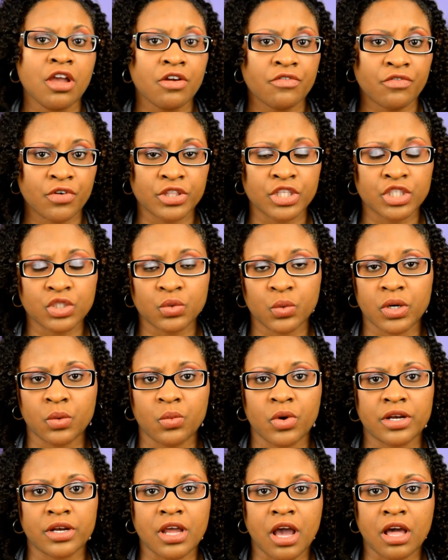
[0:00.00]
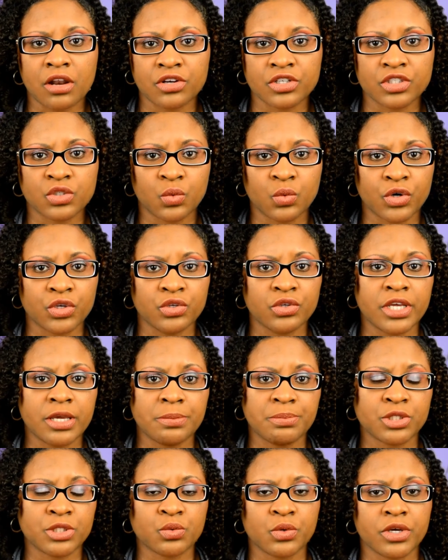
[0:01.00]
for the $21, where you
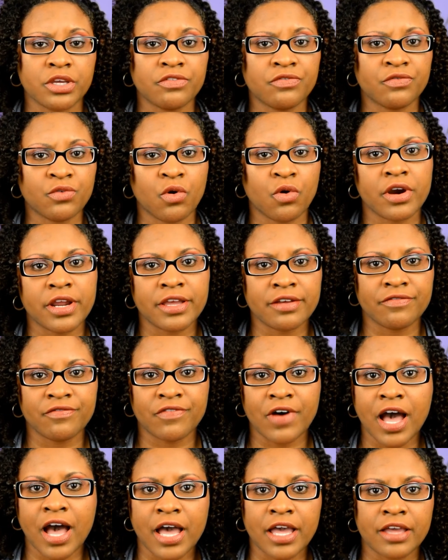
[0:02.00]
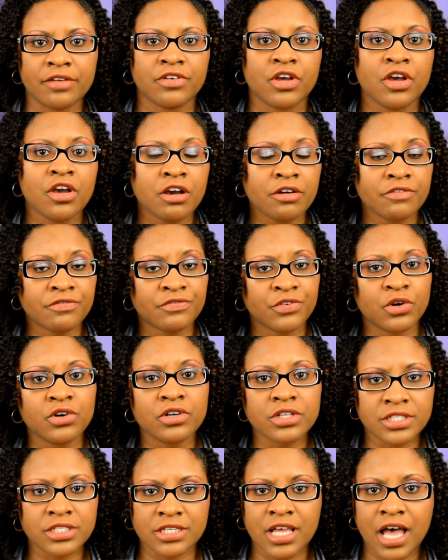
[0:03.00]
get between 4 and 5
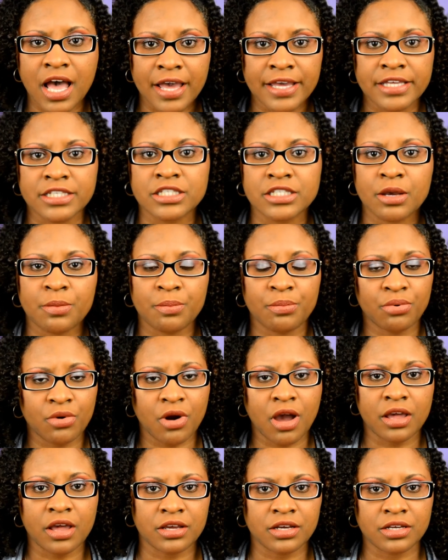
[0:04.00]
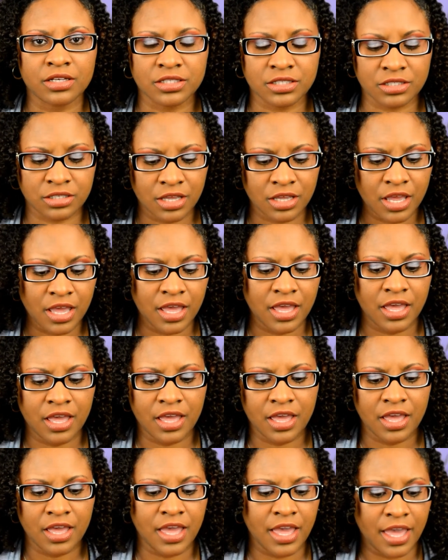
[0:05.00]
full-size products.
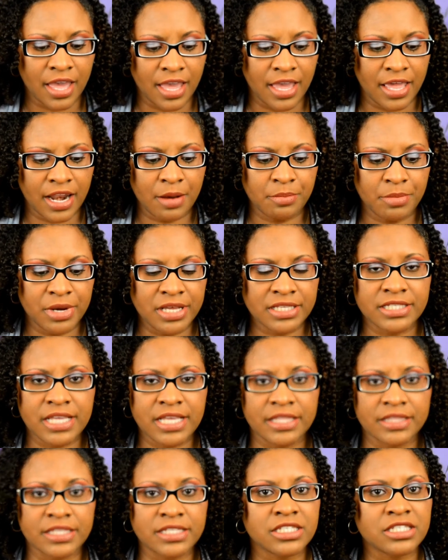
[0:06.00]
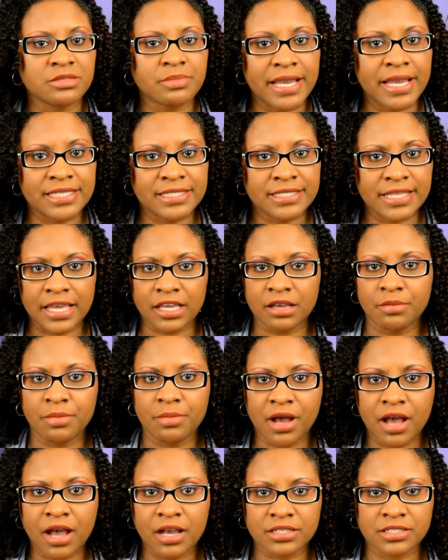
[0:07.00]
And I must say, this is my second
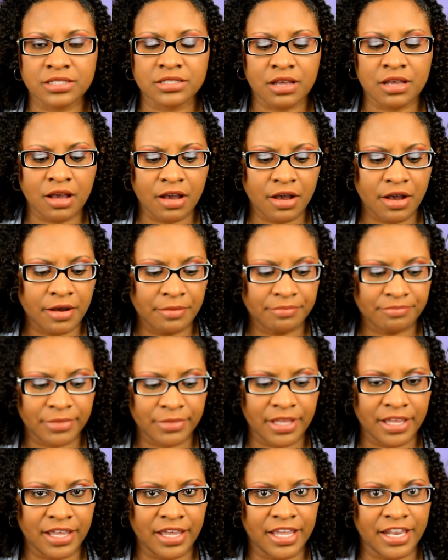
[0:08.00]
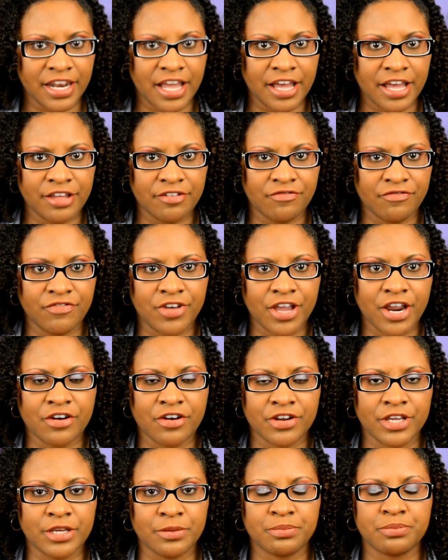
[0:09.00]
box, and I am
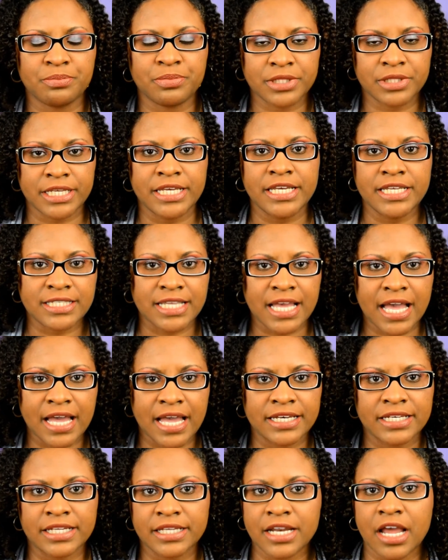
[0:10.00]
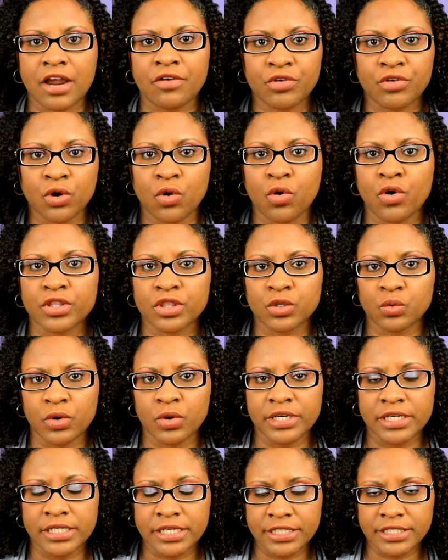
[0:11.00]
very pleased. I did not record the
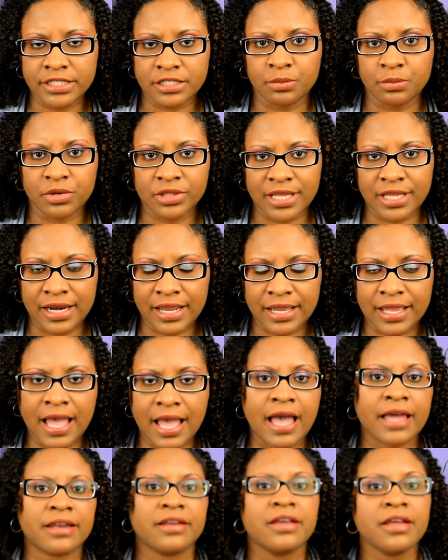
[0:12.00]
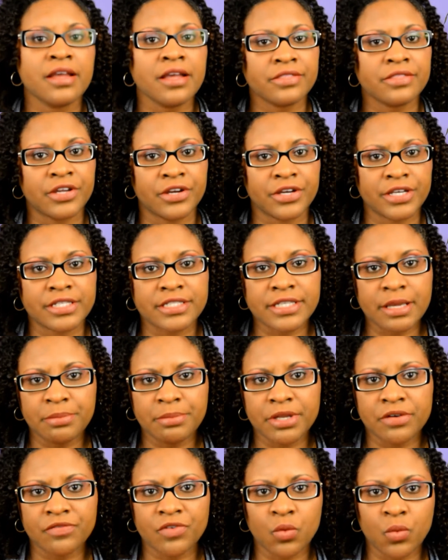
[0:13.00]
one in December that I got. There is a
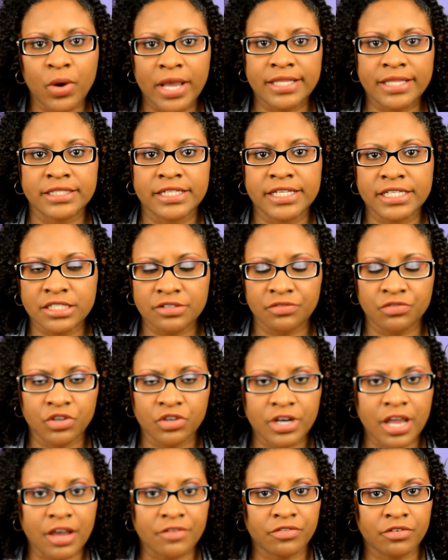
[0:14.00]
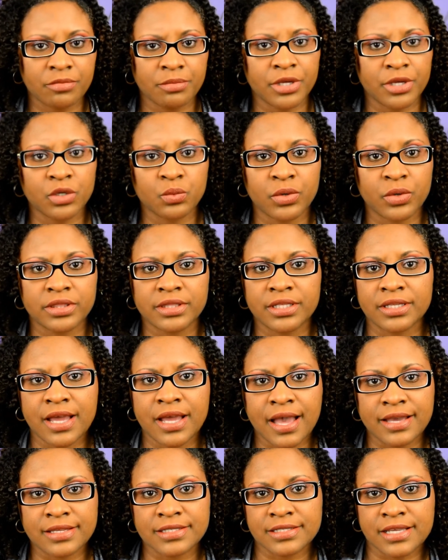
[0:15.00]
bit of a wait list if you're not familiar with it.
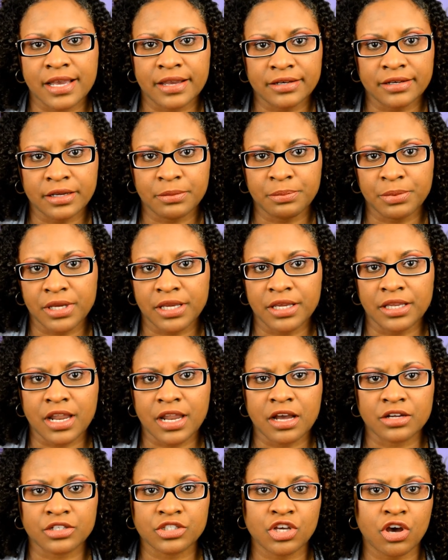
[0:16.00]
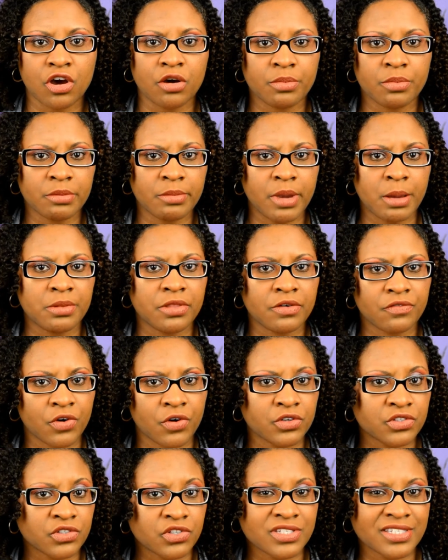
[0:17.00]
I signed up in October, maybe the
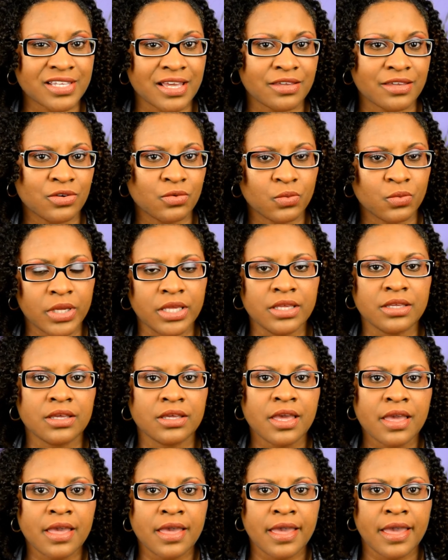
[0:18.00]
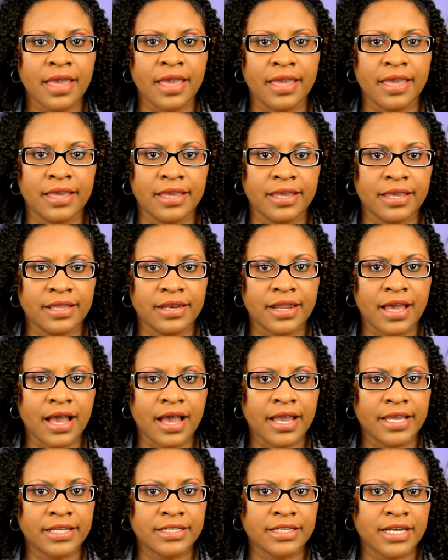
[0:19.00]
first or second week, and
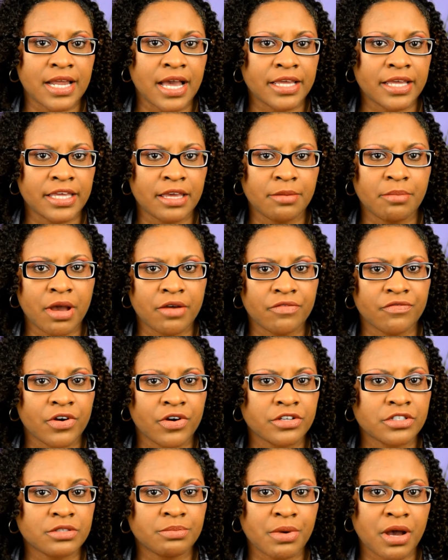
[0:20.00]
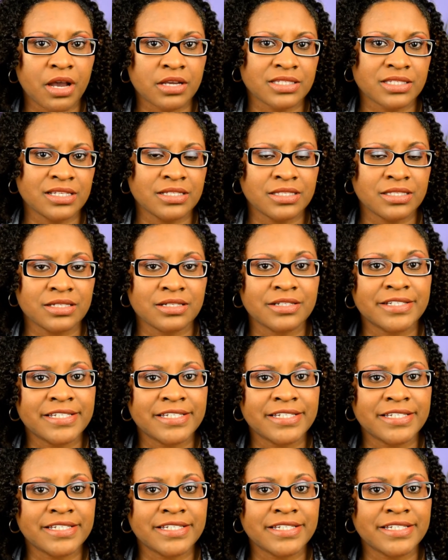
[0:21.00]
I did not get my first box until